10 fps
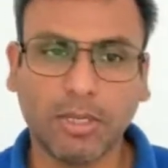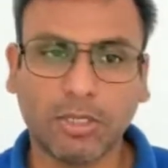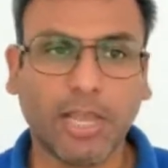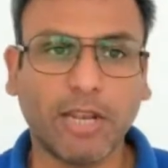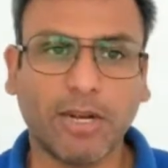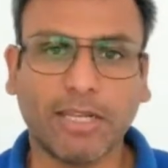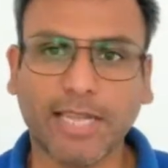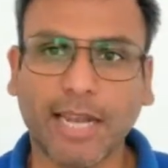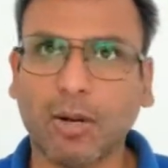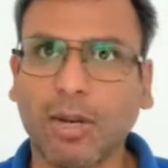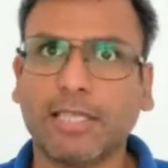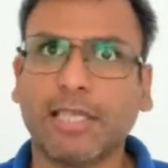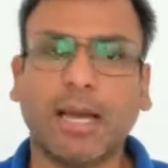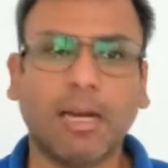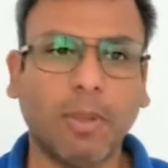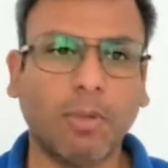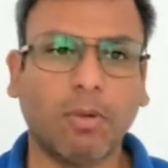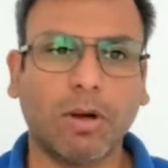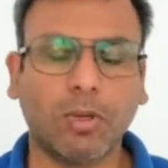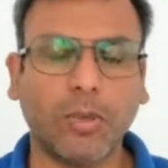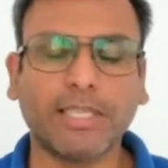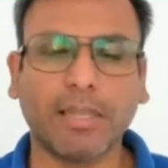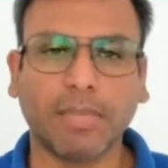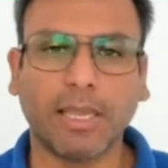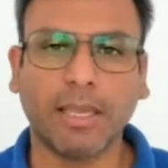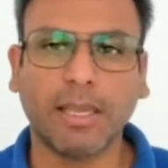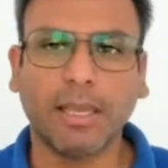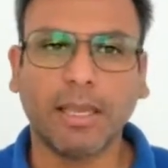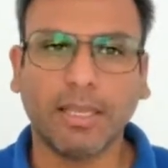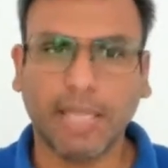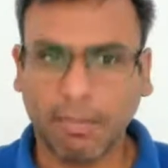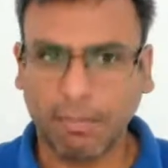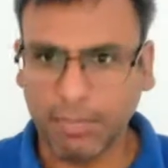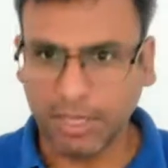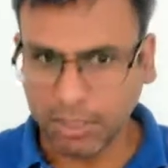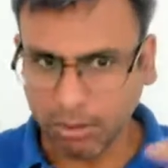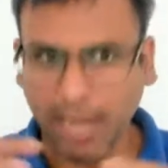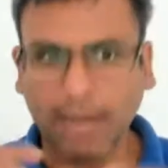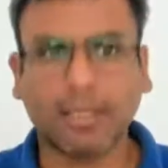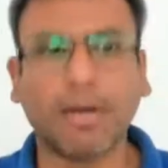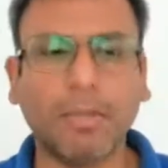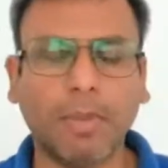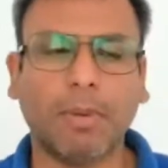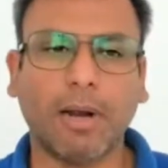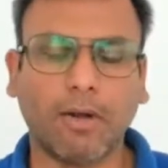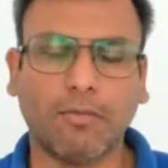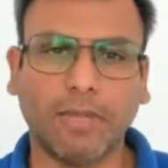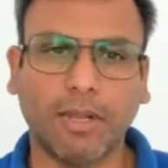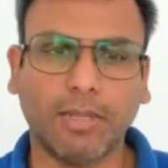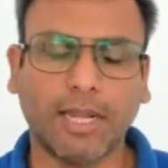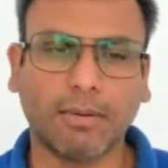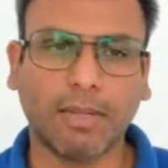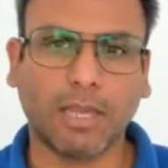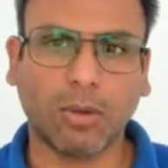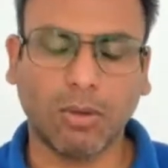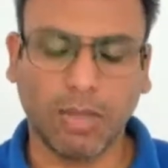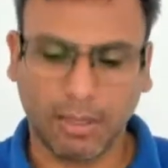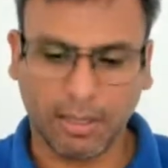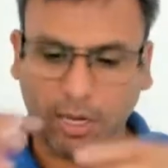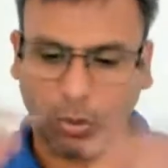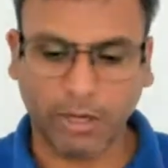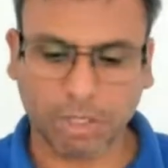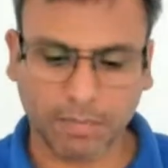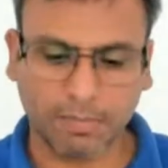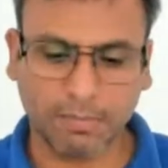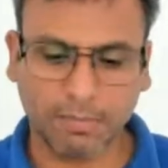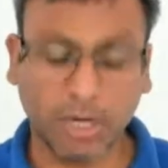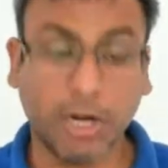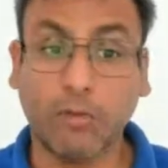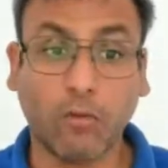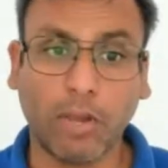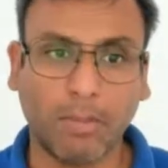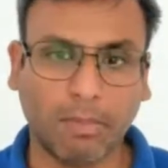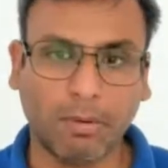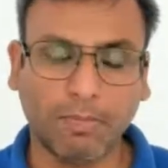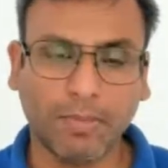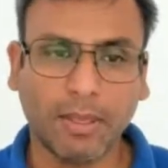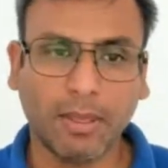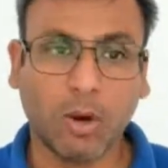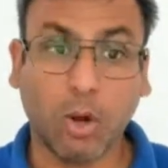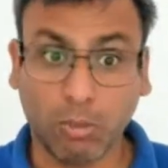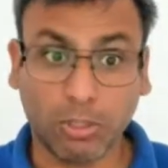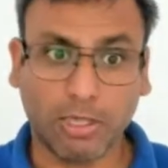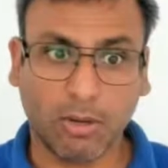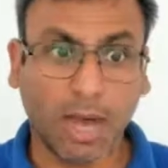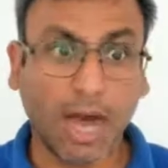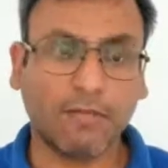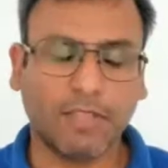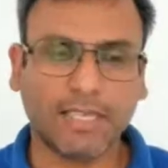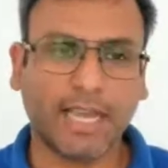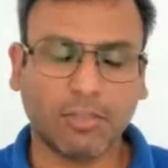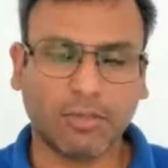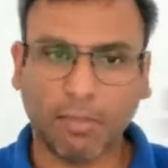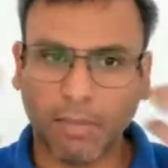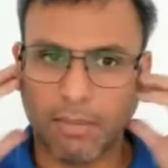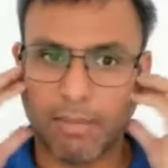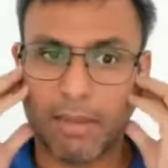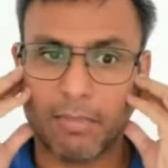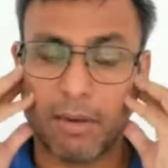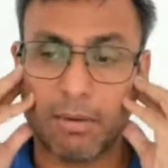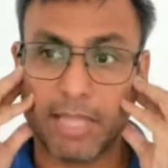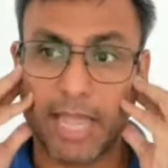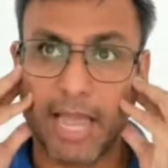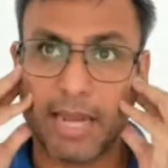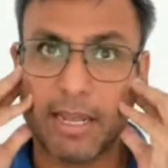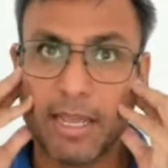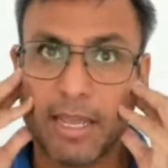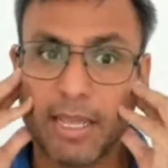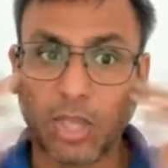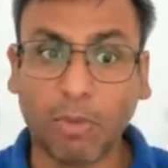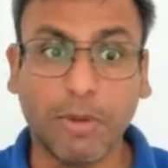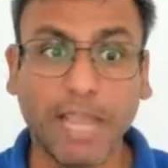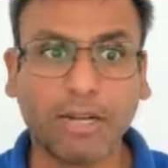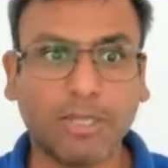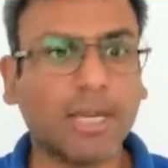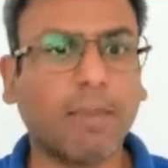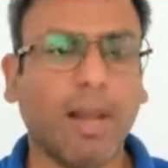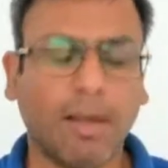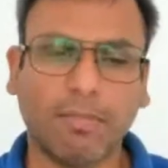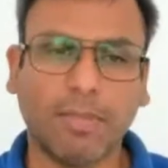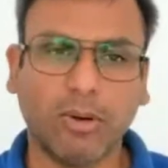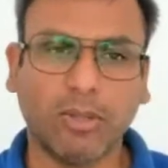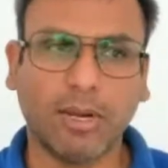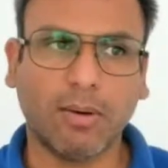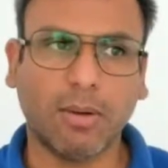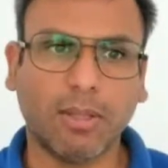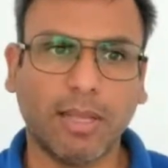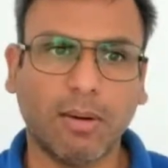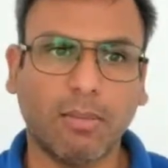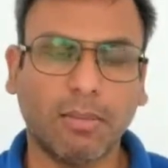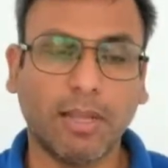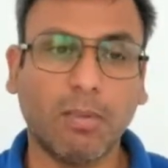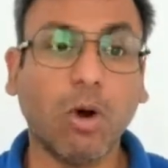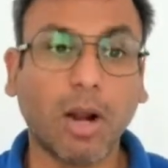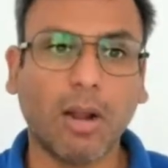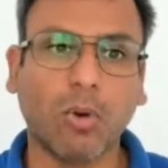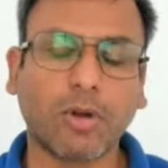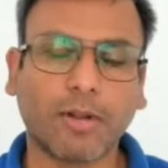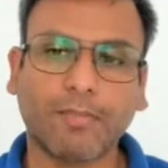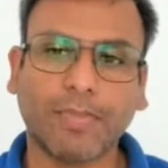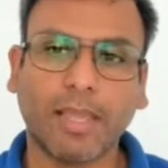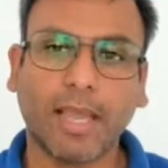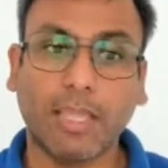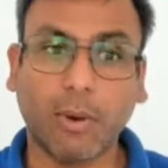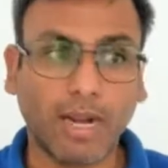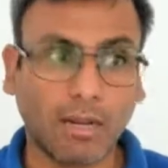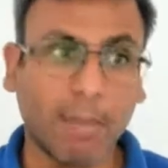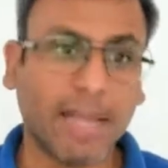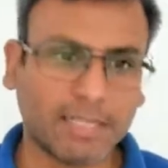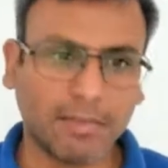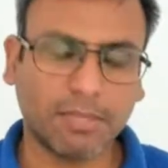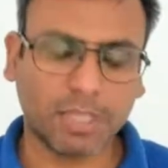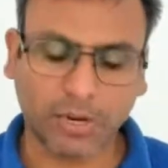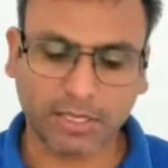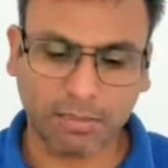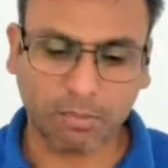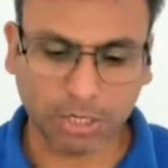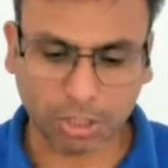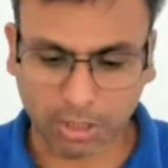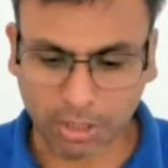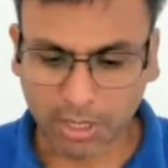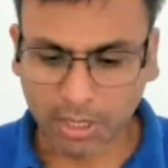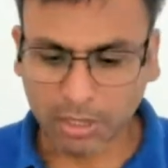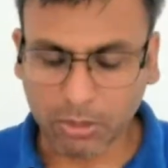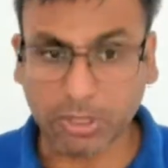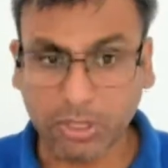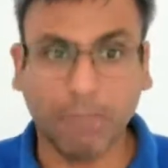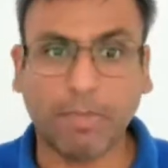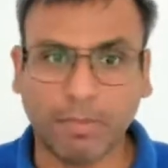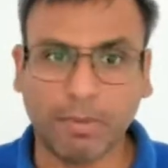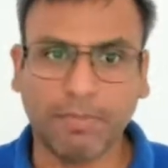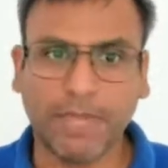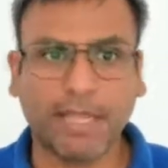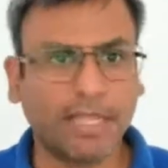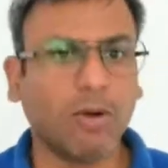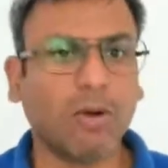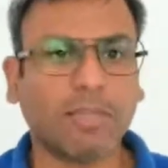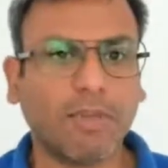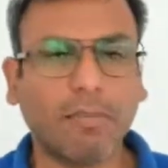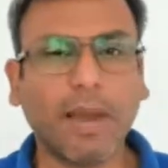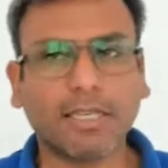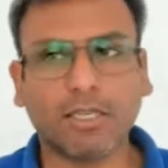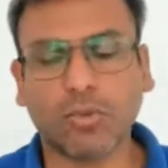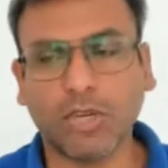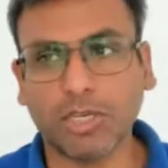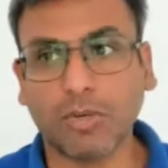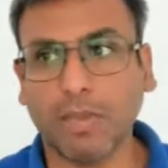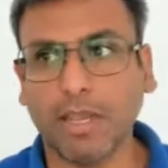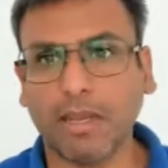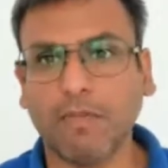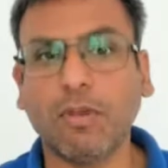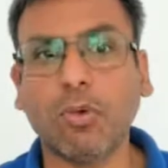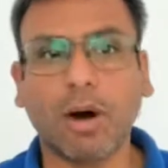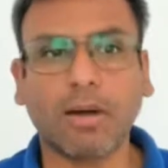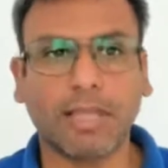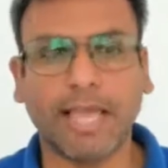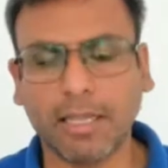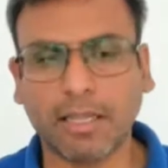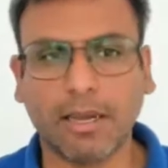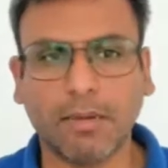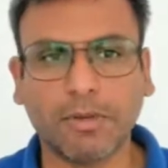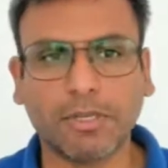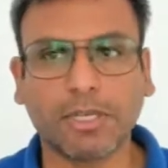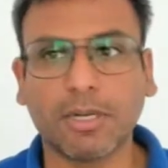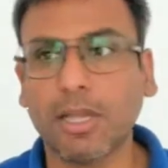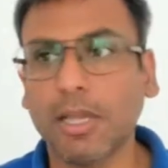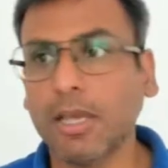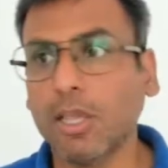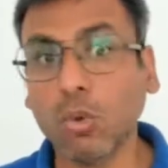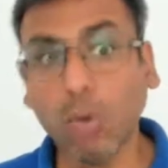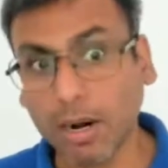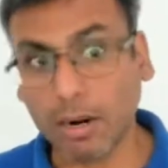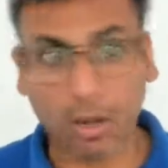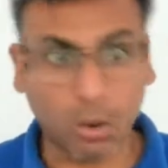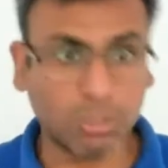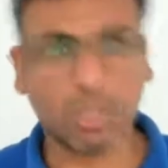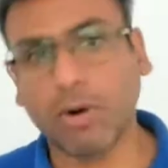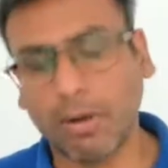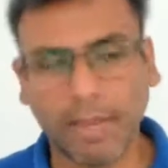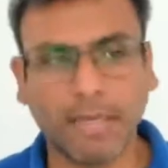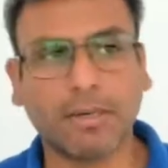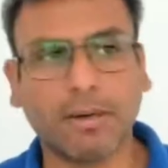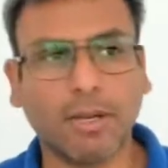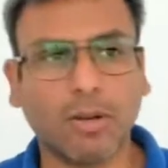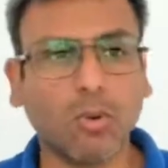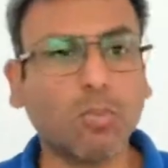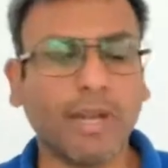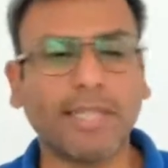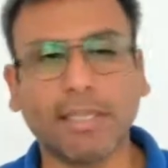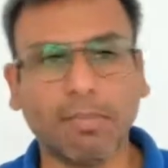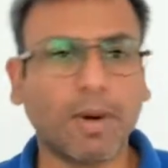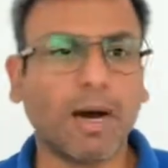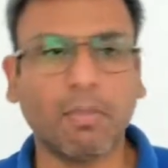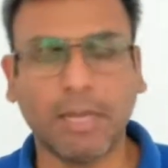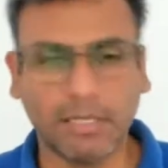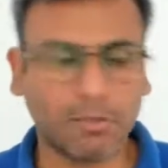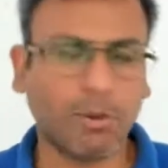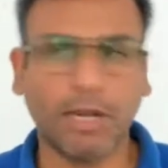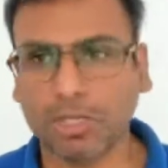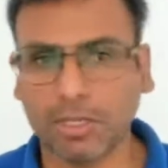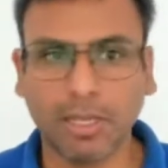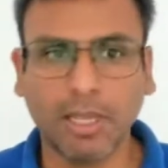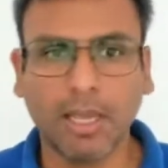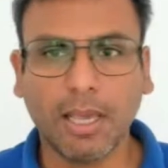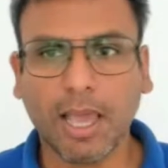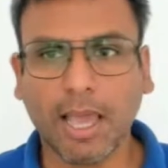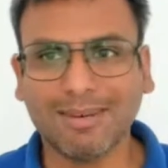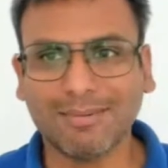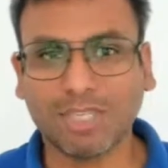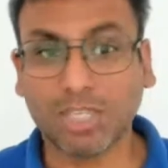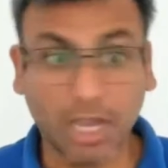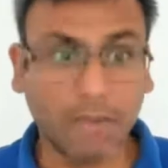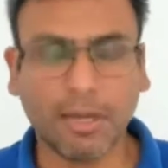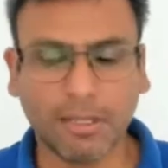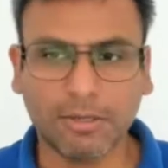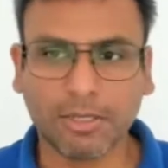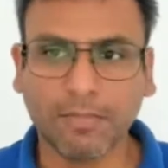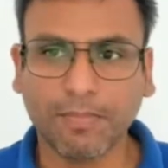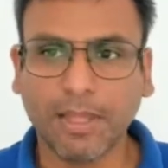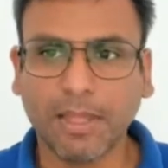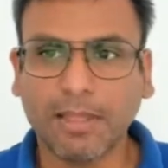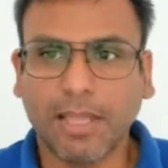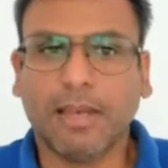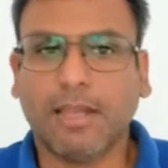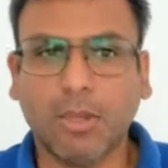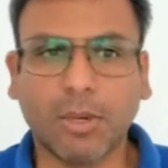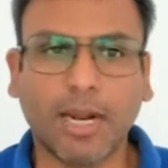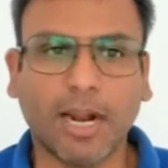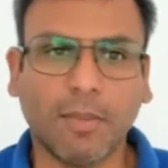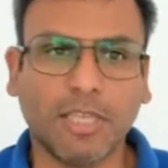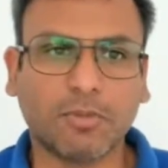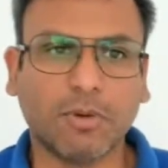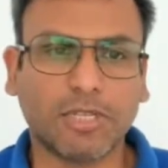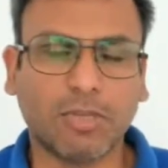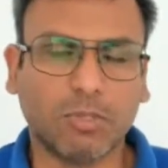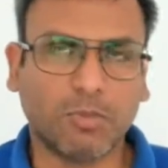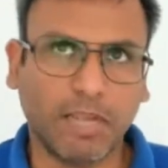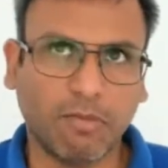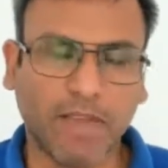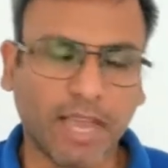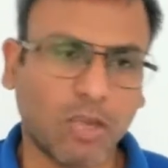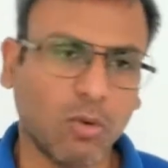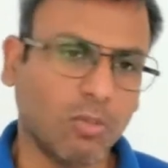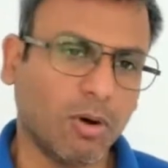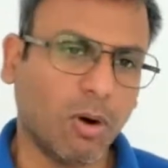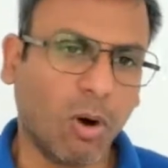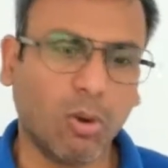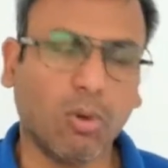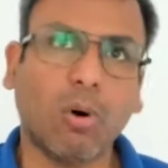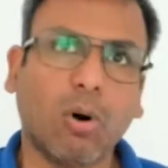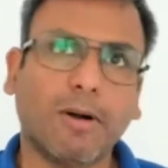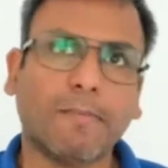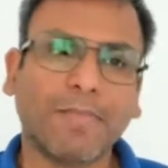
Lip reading: So can you understand? Let's say 100 people were doing something, they took out 30 people out of that equation, 30 or 40 people, almost half the size of the manpower they had. So everybody had to double up their workload, and they were under massive stress and pressure to serve people. And I think it's a very bad situation to be in. If you are the healthcare person, you are a coach, you're a mentor, who brings empowerment, inspiration, and serve others, then you cannot be this person who's pretty vacuum or hollow or